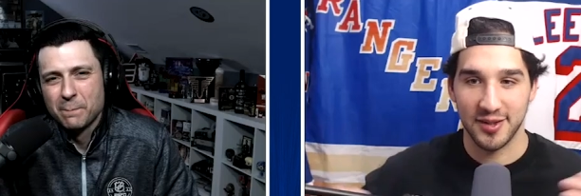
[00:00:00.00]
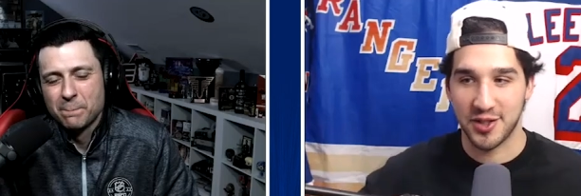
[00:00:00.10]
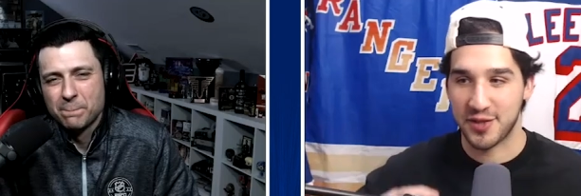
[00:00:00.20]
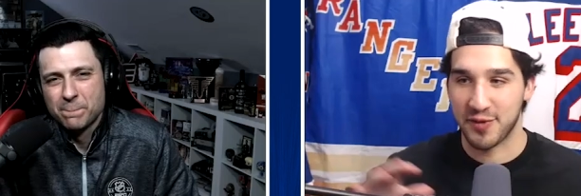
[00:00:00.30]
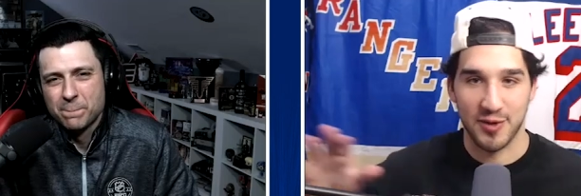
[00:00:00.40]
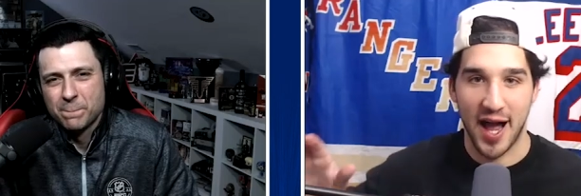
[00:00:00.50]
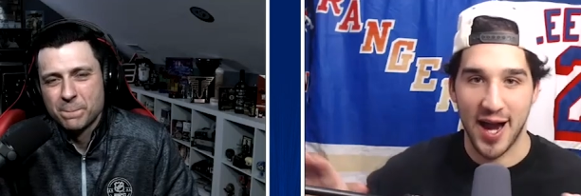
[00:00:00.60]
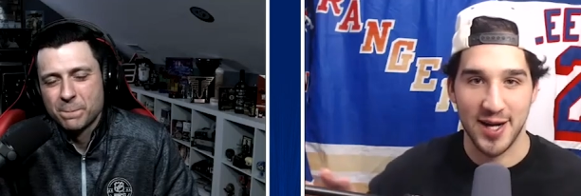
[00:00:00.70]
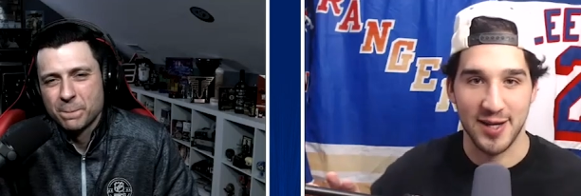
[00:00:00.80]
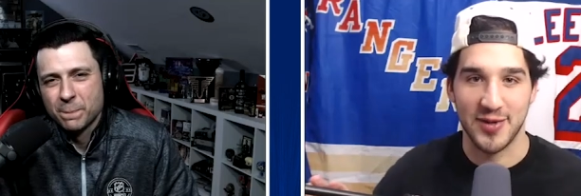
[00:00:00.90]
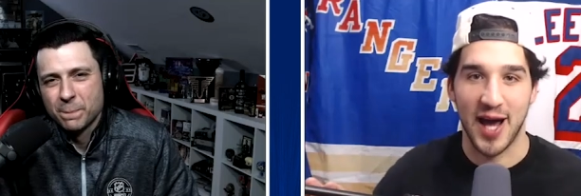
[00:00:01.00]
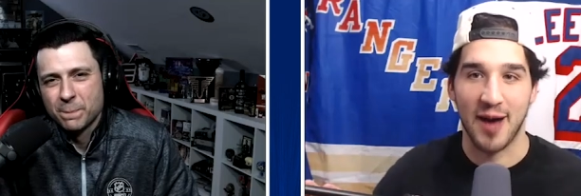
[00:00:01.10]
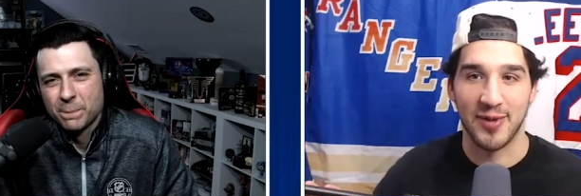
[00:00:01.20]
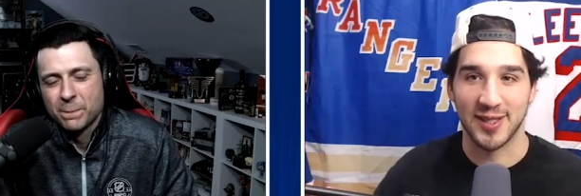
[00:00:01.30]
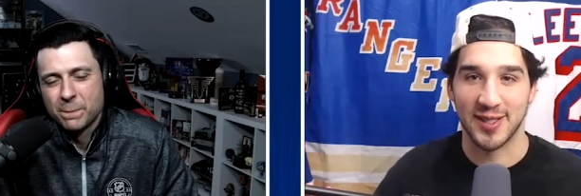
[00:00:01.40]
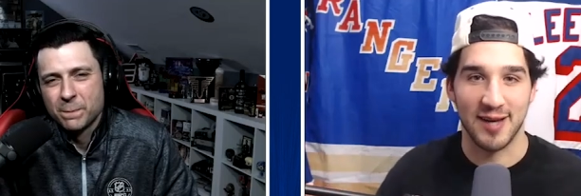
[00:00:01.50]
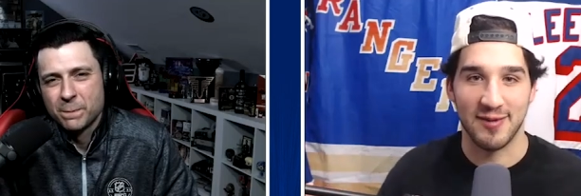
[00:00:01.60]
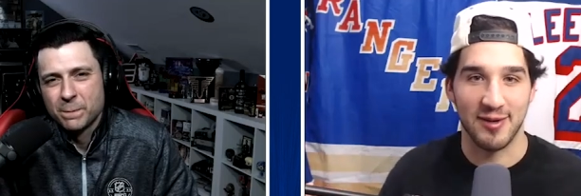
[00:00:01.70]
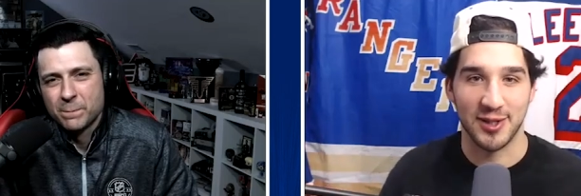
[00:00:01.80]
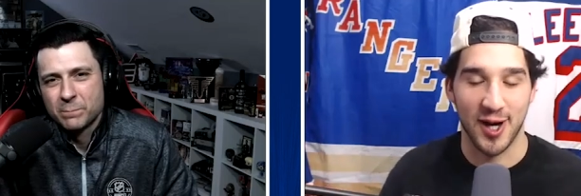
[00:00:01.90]
Speaker 1: just variety of topics that I've
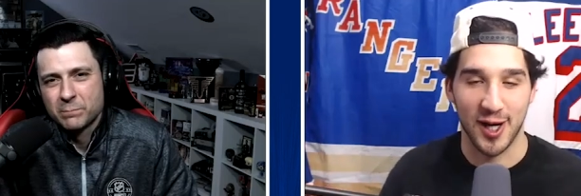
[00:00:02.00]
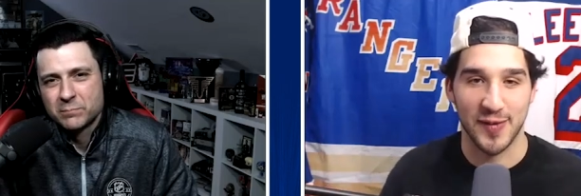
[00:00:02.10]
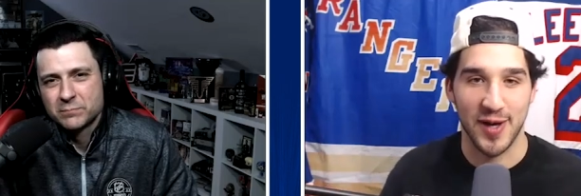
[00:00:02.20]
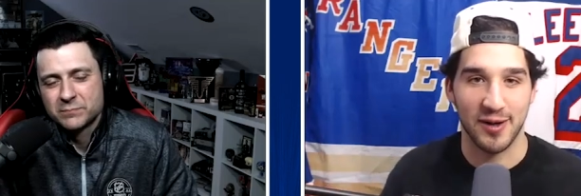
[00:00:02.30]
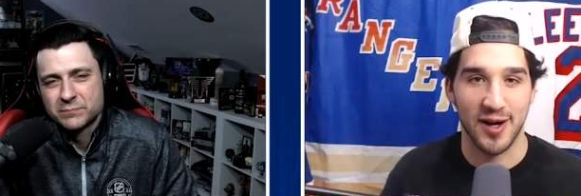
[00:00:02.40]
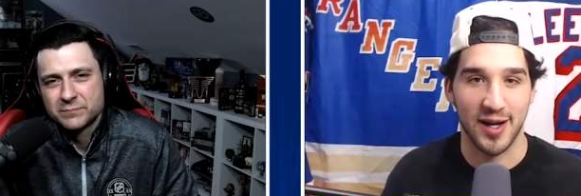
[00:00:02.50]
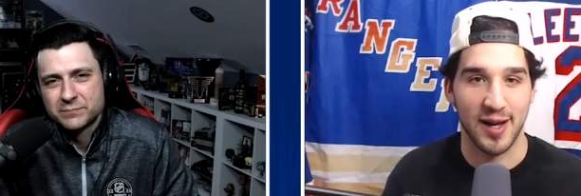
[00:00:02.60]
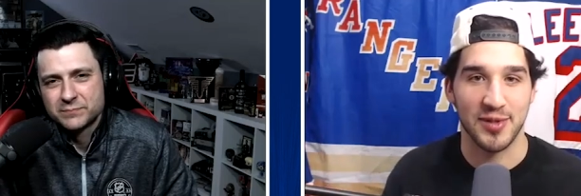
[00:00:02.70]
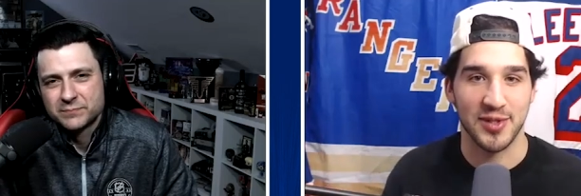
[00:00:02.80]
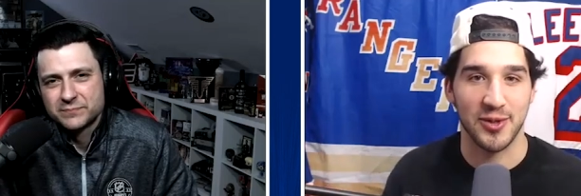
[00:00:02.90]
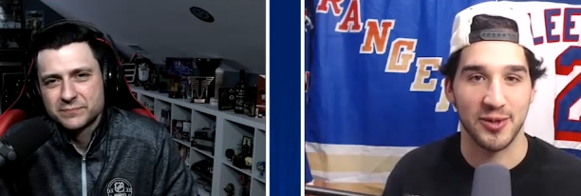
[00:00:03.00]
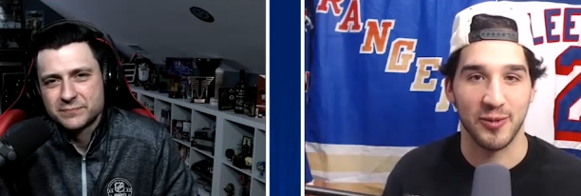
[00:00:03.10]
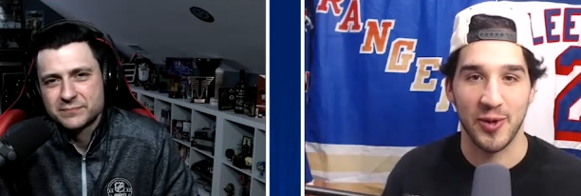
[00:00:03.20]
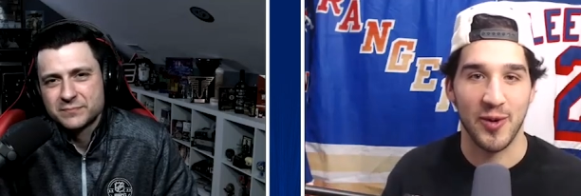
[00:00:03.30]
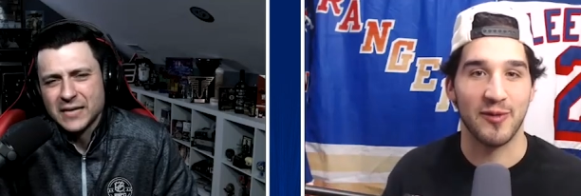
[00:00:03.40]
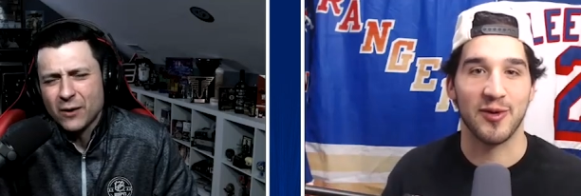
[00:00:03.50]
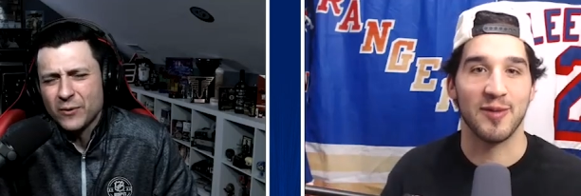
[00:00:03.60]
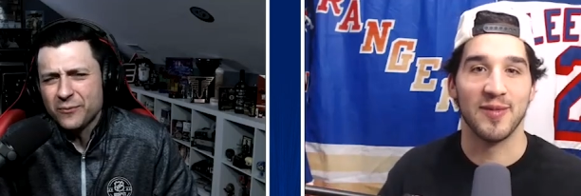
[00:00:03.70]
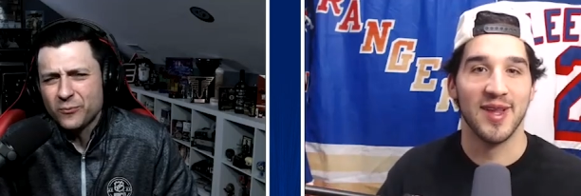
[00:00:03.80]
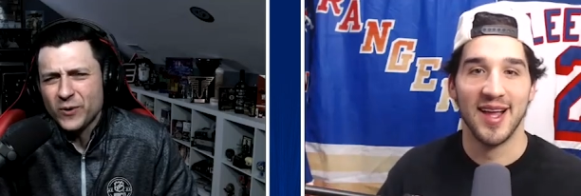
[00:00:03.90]
ever talked about on an episode. We yeah, we from,
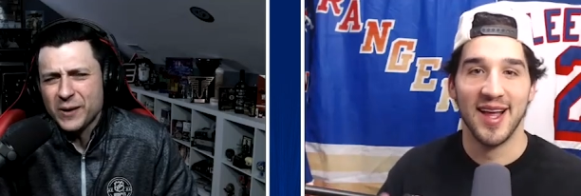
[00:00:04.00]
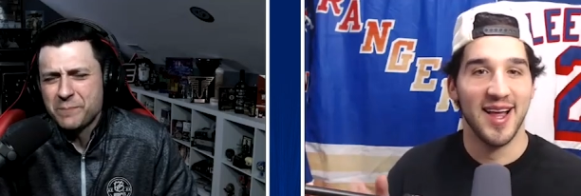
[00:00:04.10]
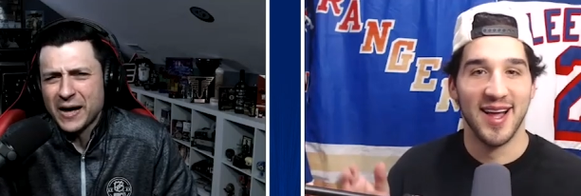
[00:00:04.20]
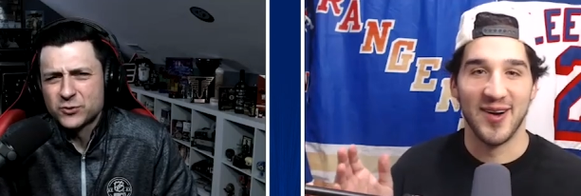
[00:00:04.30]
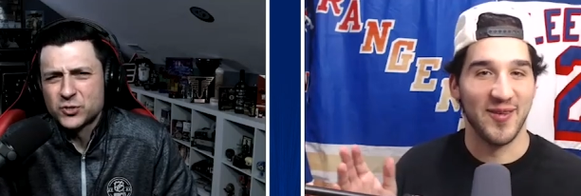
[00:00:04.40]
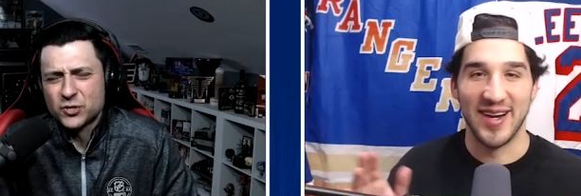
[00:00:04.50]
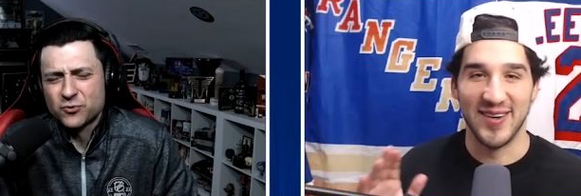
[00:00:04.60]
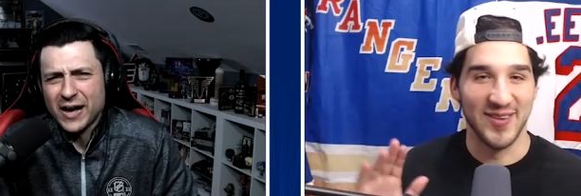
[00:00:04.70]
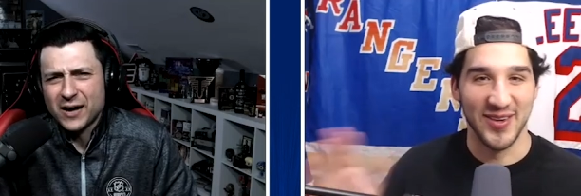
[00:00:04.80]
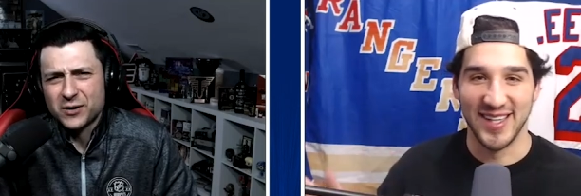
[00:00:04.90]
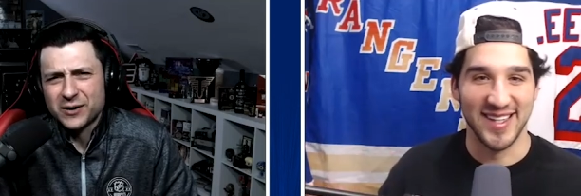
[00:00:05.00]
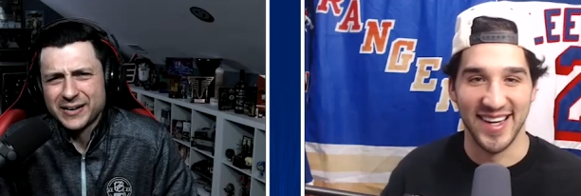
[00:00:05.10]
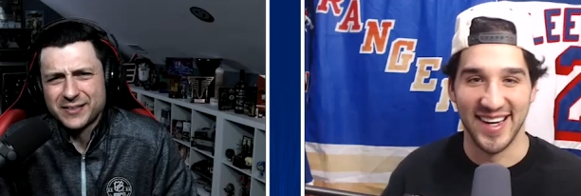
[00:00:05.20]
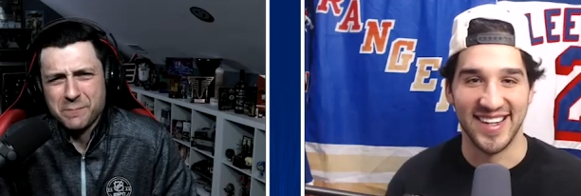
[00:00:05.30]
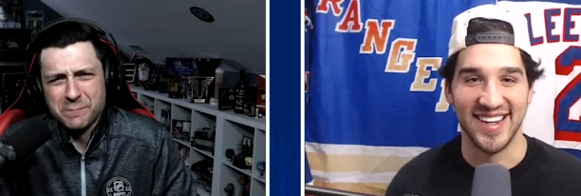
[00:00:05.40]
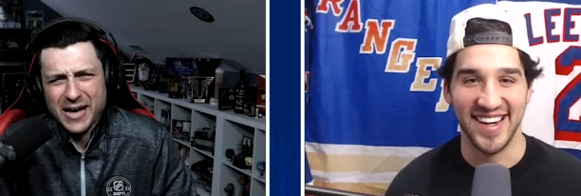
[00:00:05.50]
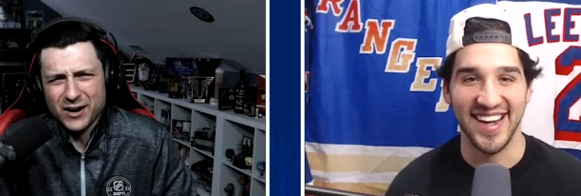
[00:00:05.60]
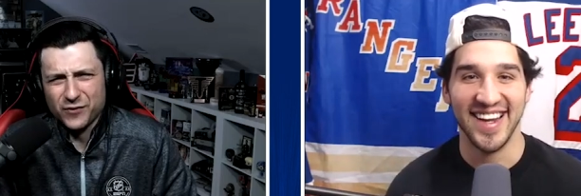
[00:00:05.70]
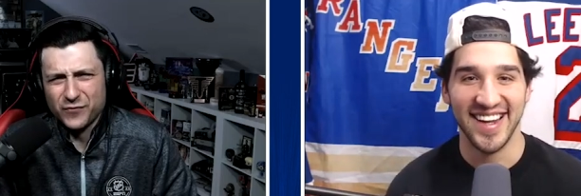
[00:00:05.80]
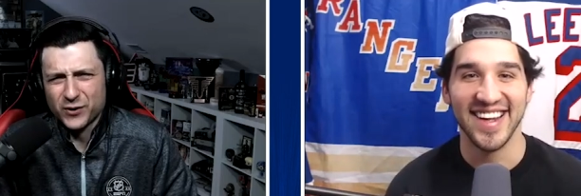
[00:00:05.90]
we bounced around. We really like did.
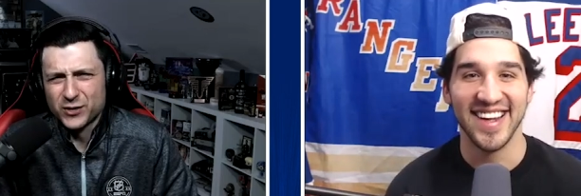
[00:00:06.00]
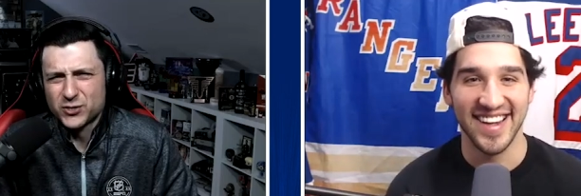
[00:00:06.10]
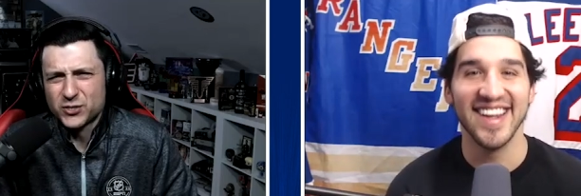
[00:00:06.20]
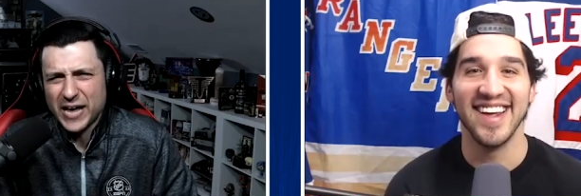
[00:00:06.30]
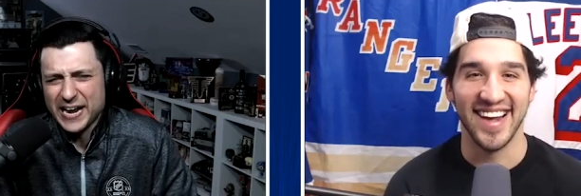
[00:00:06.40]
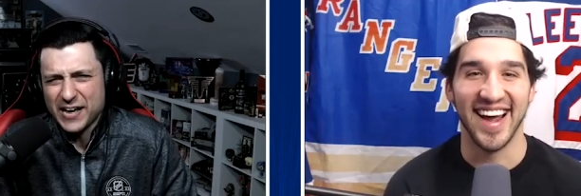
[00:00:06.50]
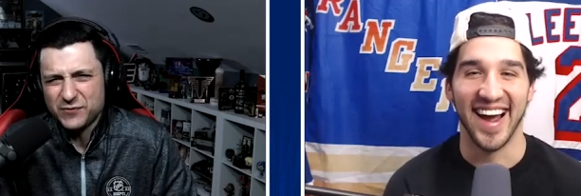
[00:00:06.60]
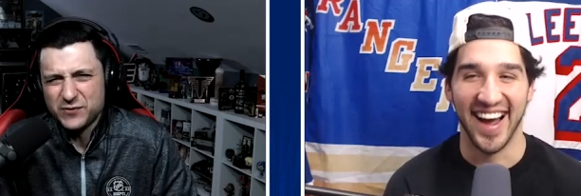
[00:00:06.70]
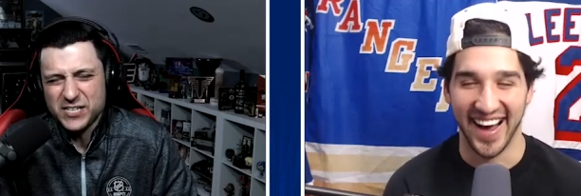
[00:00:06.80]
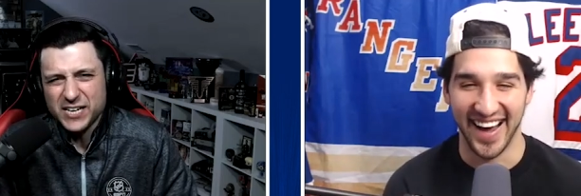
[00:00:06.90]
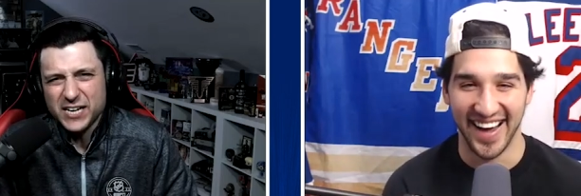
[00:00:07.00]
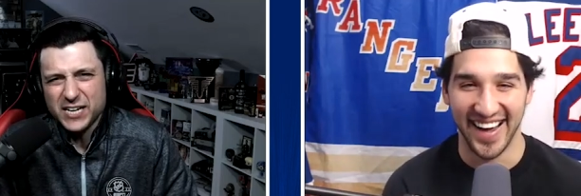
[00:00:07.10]
Speaker 2: metaverse, NFTs,